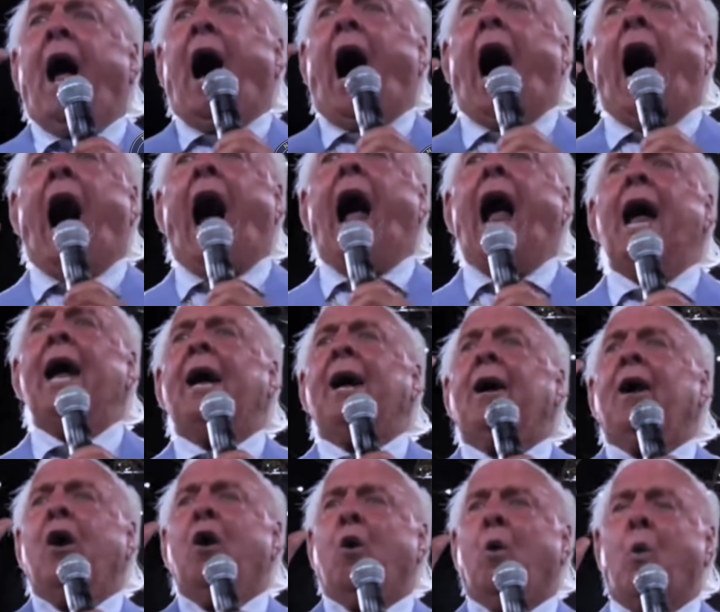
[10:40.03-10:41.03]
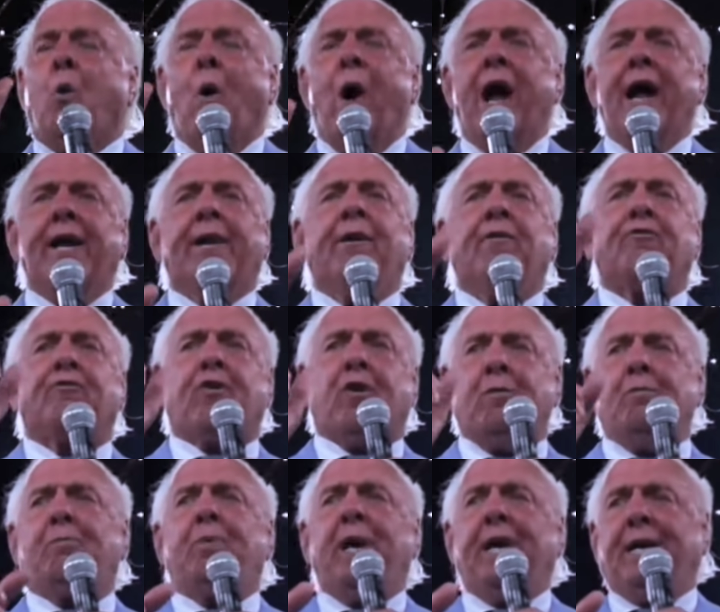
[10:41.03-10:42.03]
I went
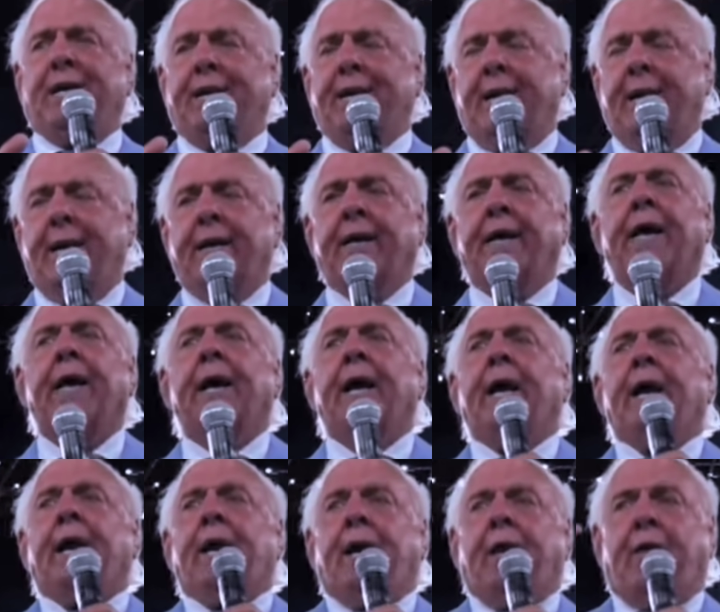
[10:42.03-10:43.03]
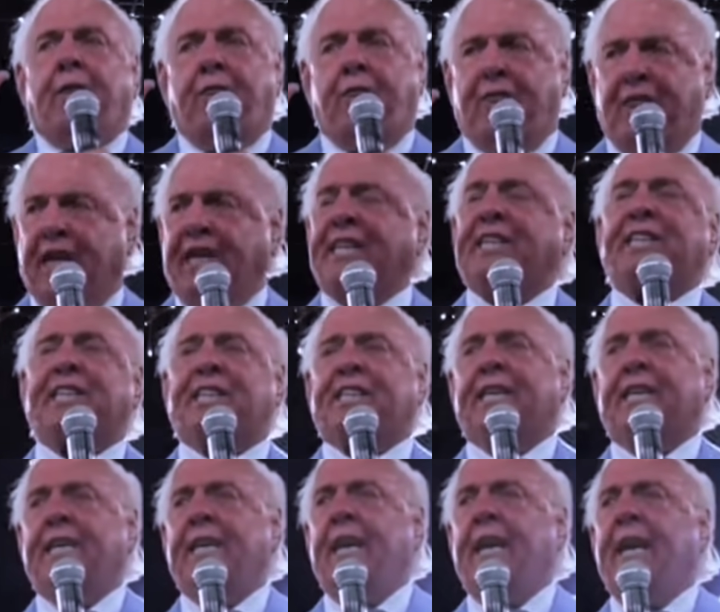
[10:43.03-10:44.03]
from being
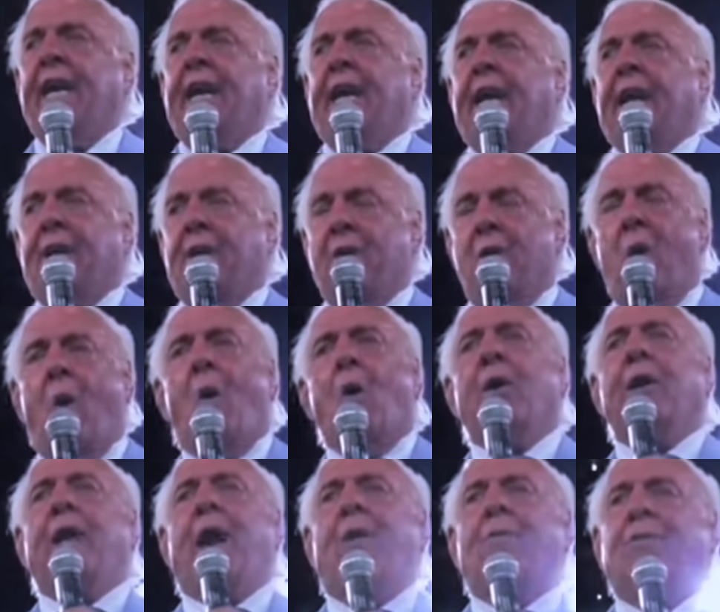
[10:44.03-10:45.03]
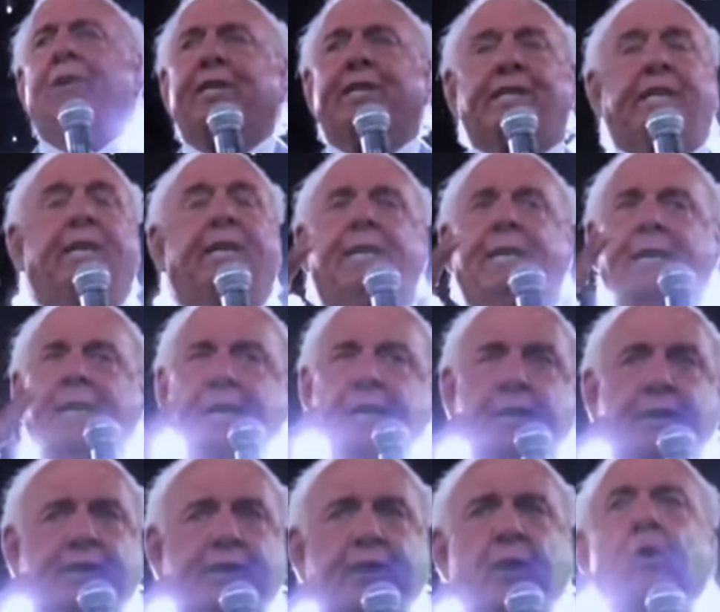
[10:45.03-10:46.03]
this, knowing I was
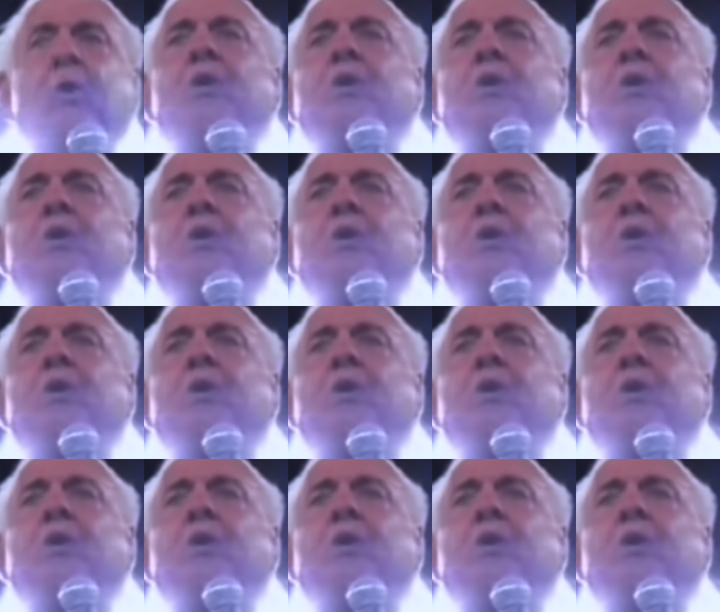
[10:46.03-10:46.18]
so